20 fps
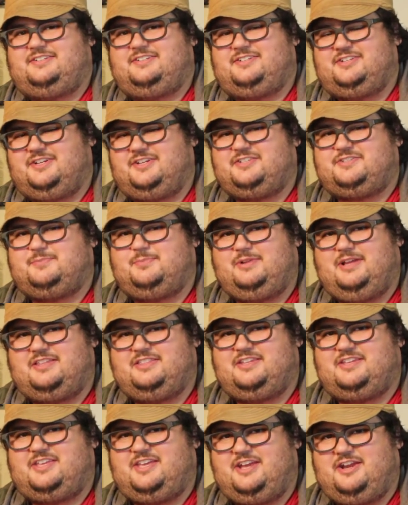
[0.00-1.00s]
to
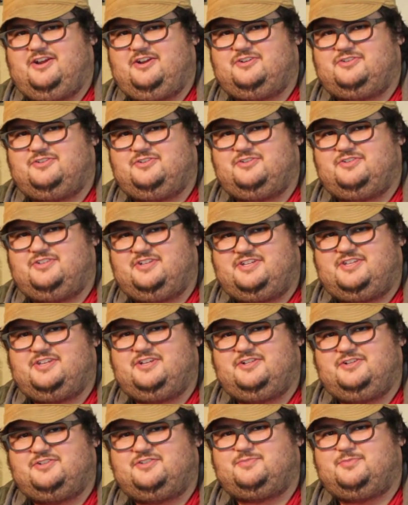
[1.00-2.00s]
explain the character, the
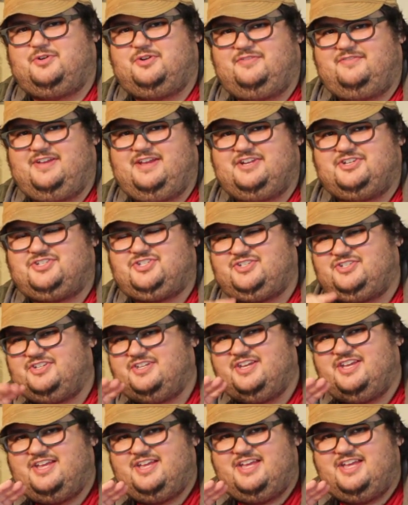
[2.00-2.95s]
killer's motivation.